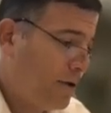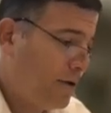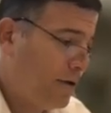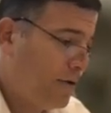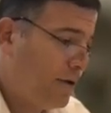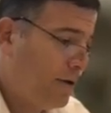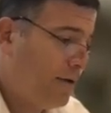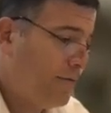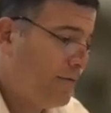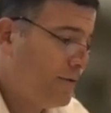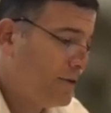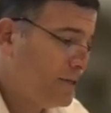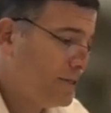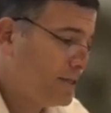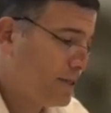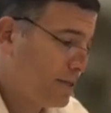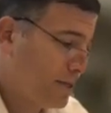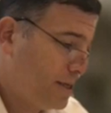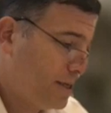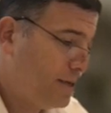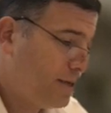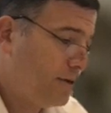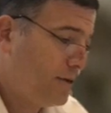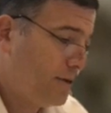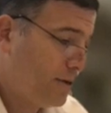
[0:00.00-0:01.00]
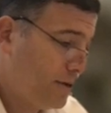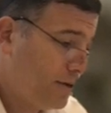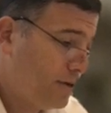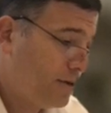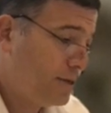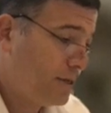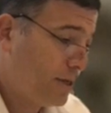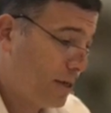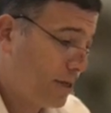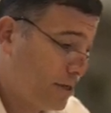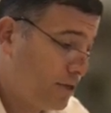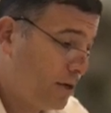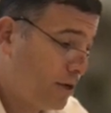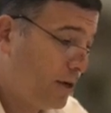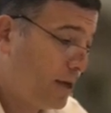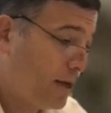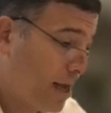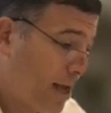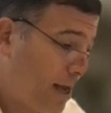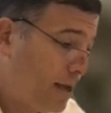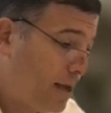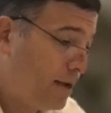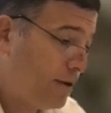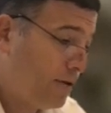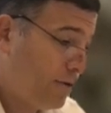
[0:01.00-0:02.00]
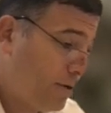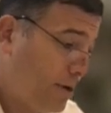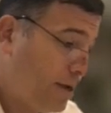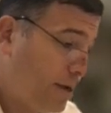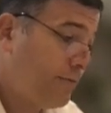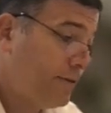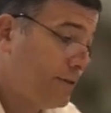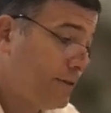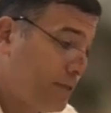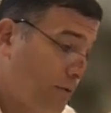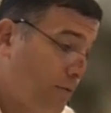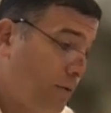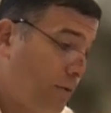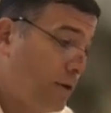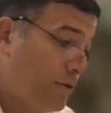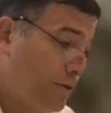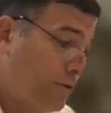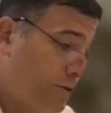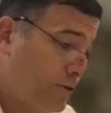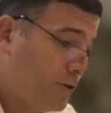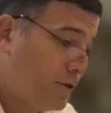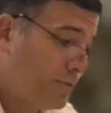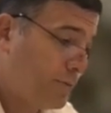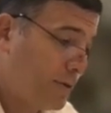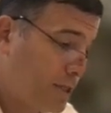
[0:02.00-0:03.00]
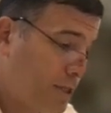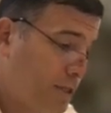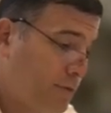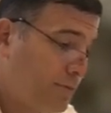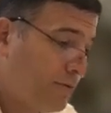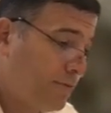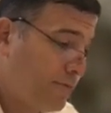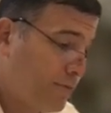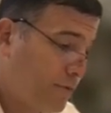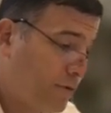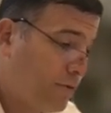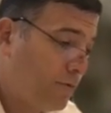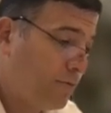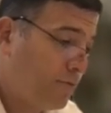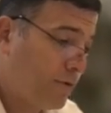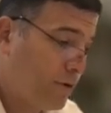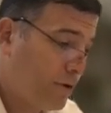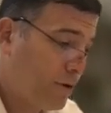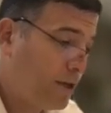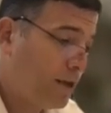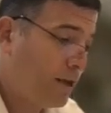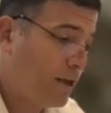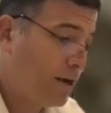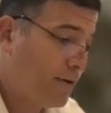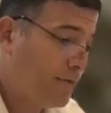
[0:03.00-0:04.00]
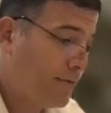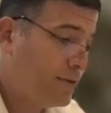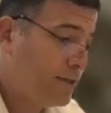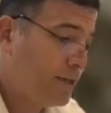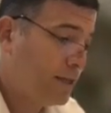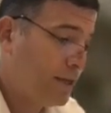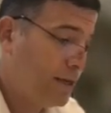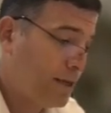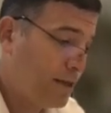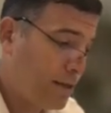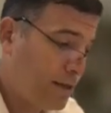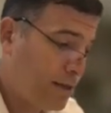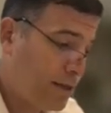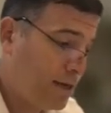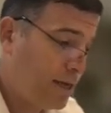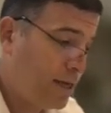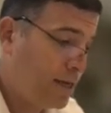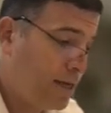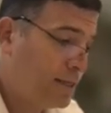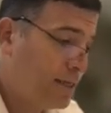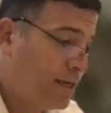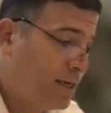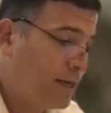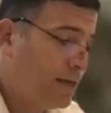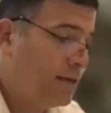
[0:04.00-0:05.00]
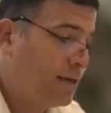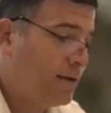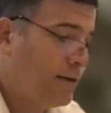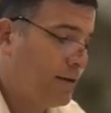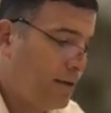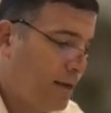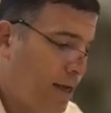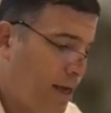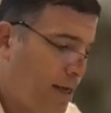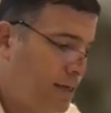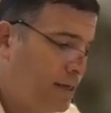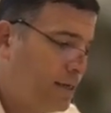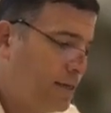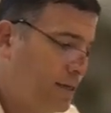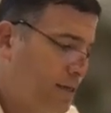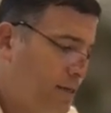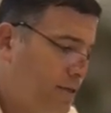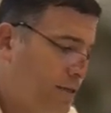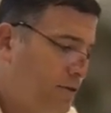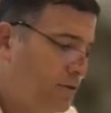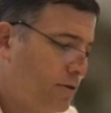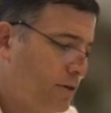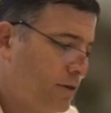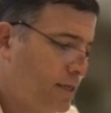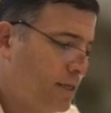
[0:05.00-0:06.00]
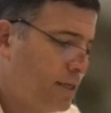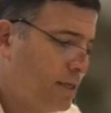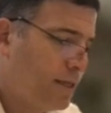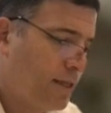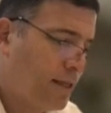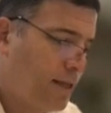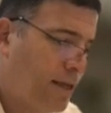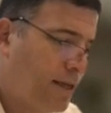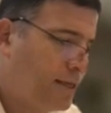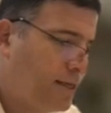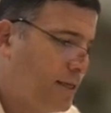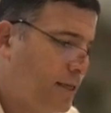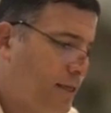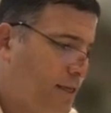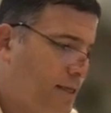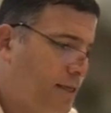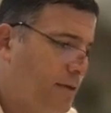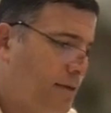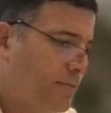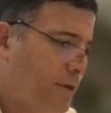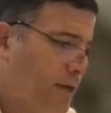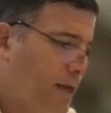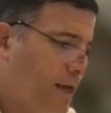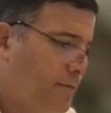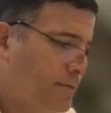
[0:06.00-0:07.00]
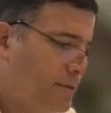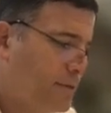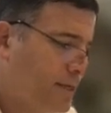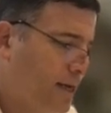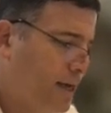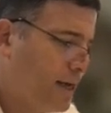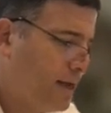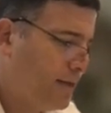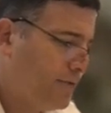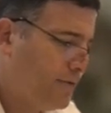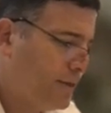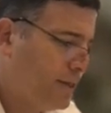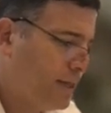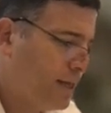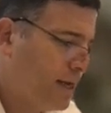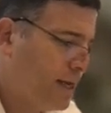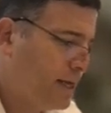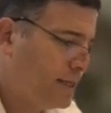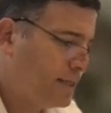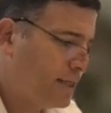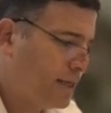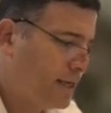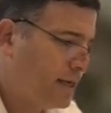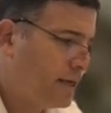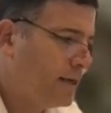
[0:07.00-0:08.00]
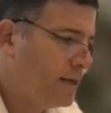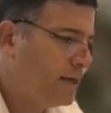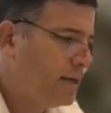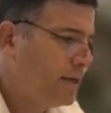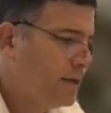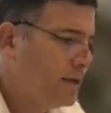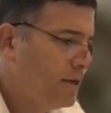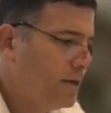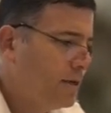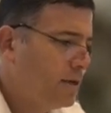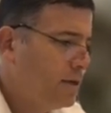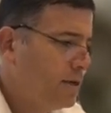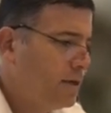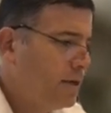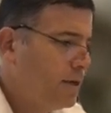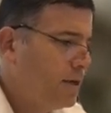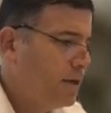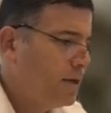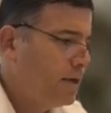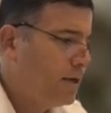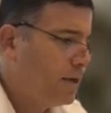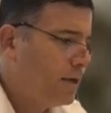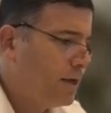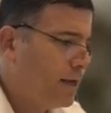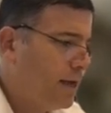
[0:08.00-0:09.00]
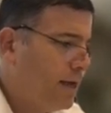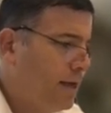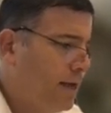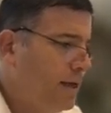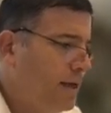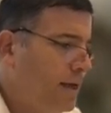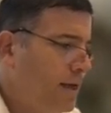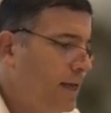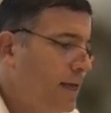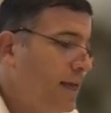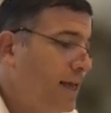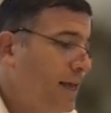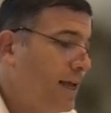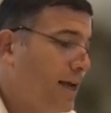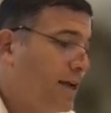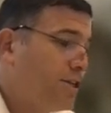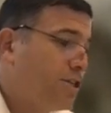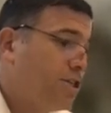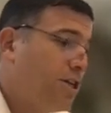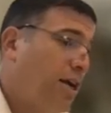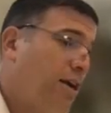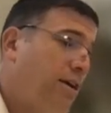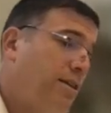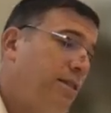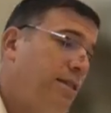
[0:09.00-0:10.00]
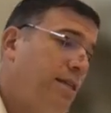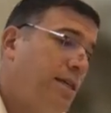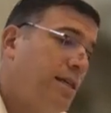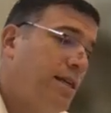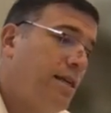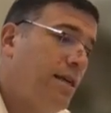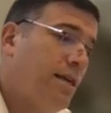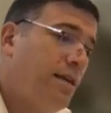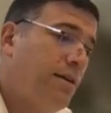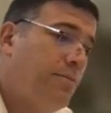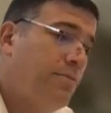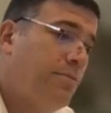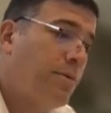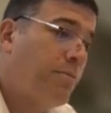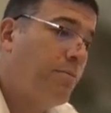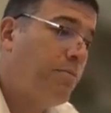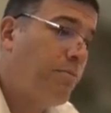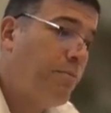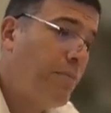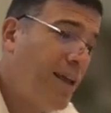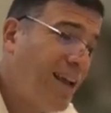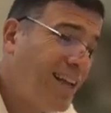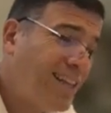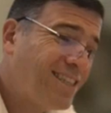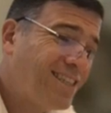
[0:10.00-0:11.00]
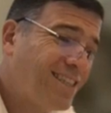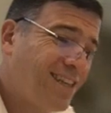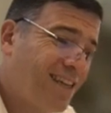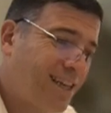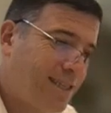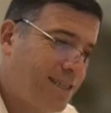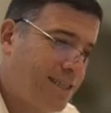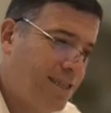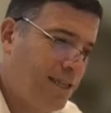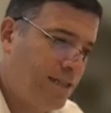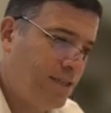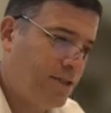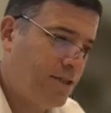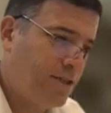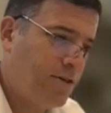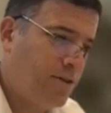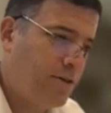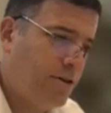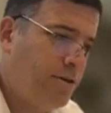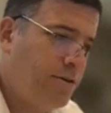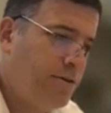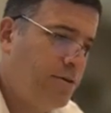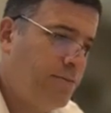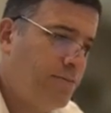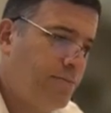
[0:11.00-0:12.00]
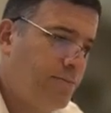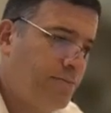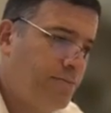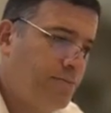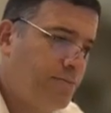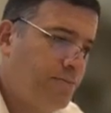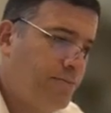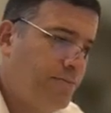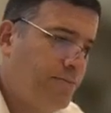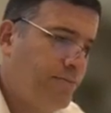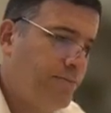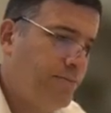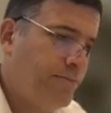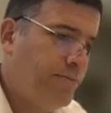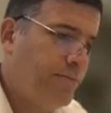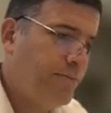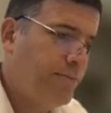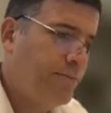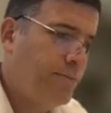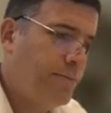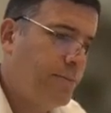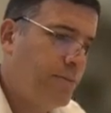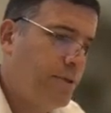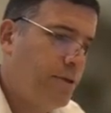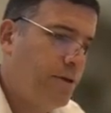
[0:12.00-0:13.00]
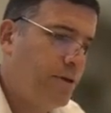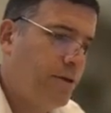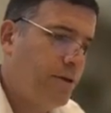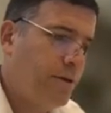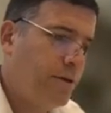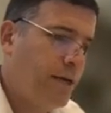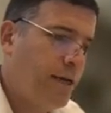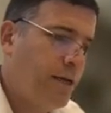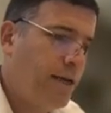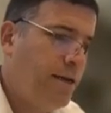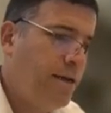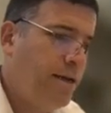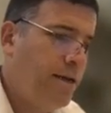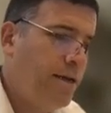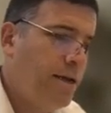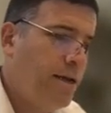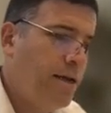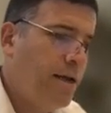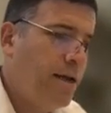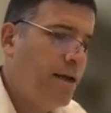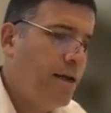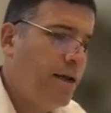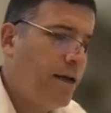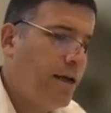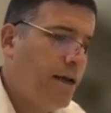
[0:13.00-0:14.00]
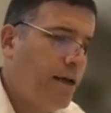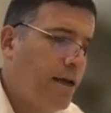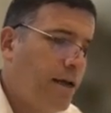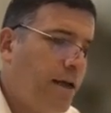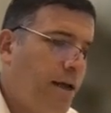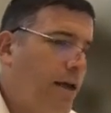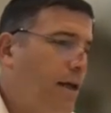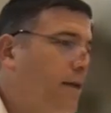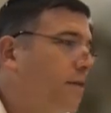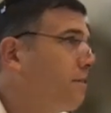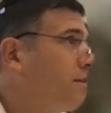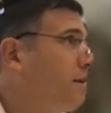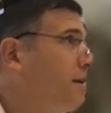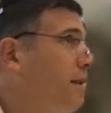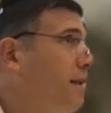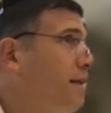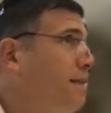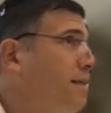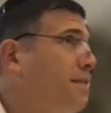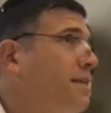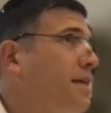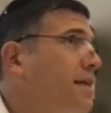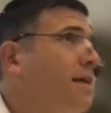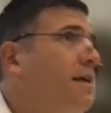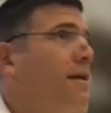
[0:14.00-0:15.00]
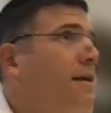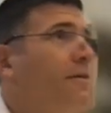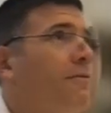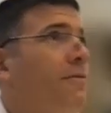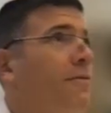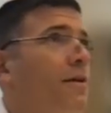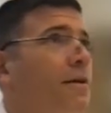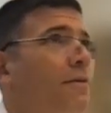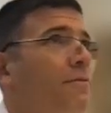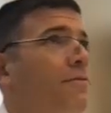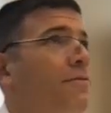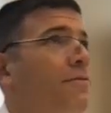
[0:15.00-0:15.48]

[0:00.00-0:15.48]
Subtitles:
whoever's the one who's responsible for looking after the nezek and didn't do it, becomes chayav in the nezek. Okay, hichsharti b'miktas nizko. Okay, so let's say if